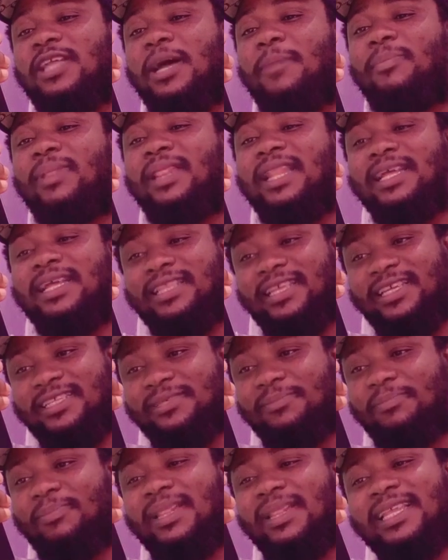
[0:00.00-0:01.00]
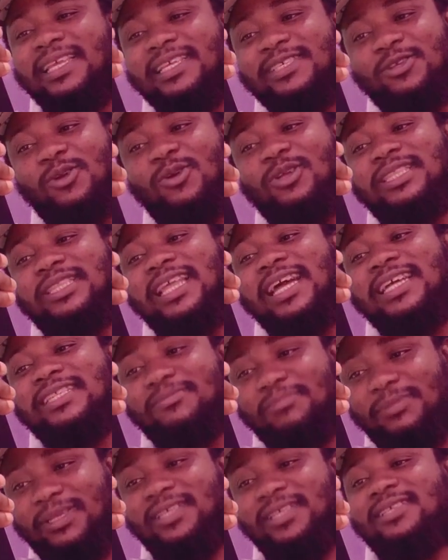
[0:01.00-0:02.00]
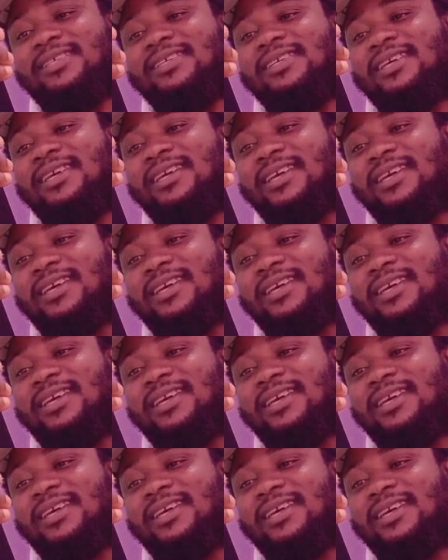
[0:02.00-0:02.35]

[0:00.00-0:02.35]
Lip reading: please contact me. I